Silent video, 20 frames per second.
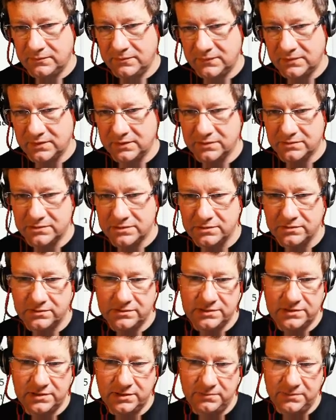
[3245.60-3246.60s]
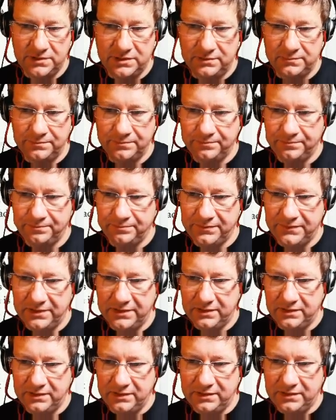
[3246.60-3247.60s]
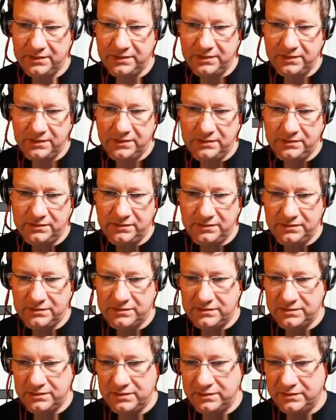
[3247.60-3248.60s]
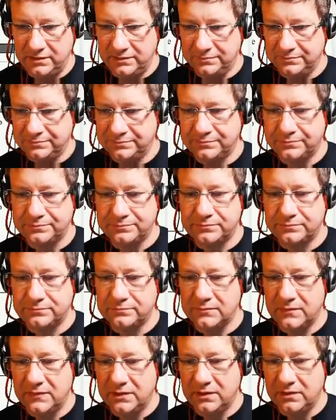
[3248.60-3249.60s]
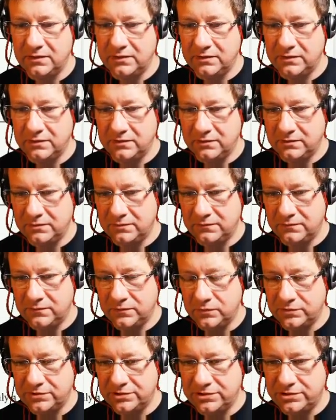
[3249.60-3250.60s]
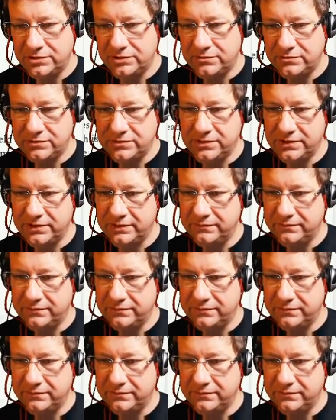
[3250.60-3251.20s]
It's not a stamina, it's a fortitude save.